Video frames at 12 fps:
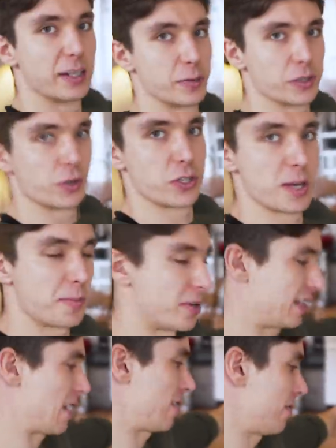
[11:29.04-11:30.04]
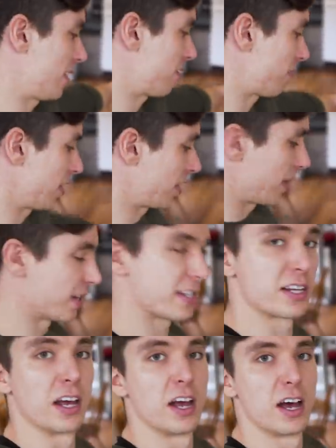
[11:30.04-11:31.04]
And then we also put down this really
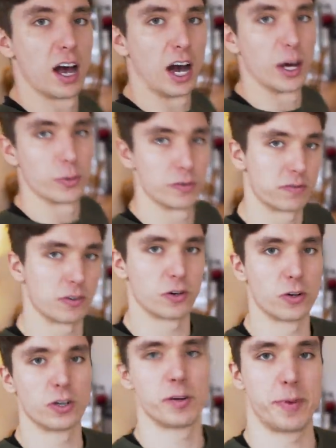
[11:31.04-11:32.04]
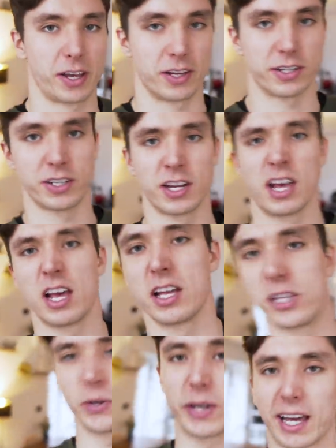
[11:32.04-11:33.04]
nice hardwood floor, because
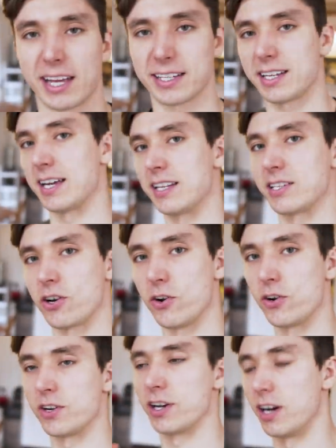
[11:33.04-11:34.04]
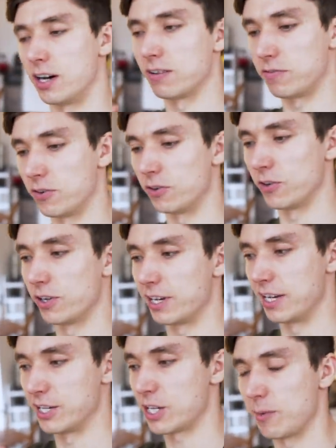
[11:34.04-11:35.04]
doing handstands on a hard floor
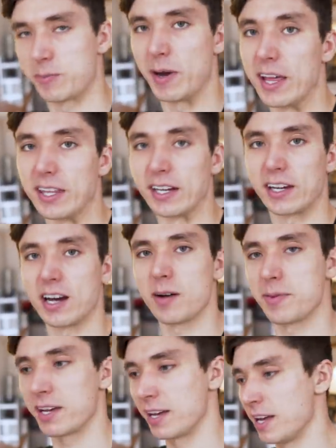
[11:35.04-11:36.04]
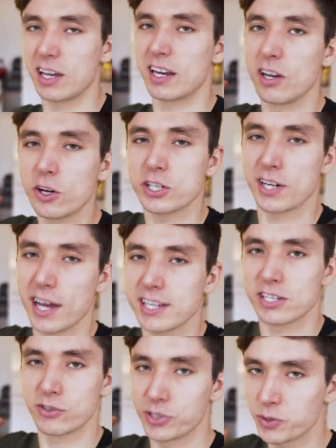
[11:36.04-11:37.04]
is so much better than a carpet. It looks
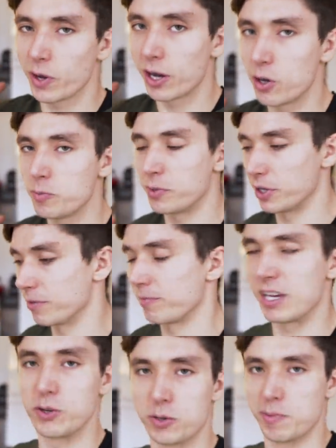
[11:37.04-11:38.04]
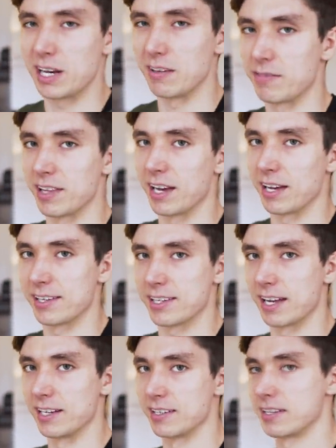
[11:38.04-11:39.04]
nicer as well, but it was mainly for the
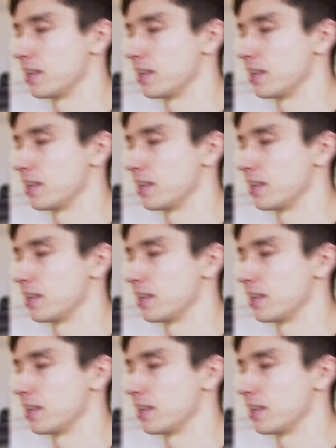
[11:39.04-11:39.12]
handstands.